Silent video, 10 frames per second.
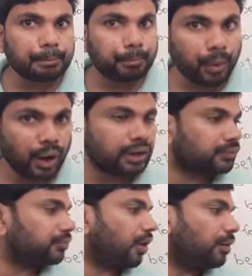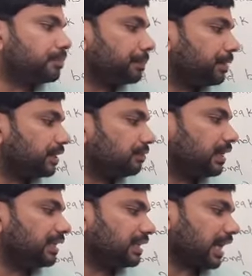bond formed
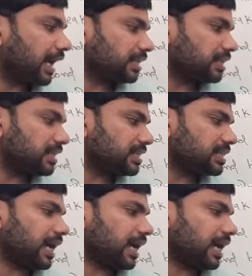between catalyst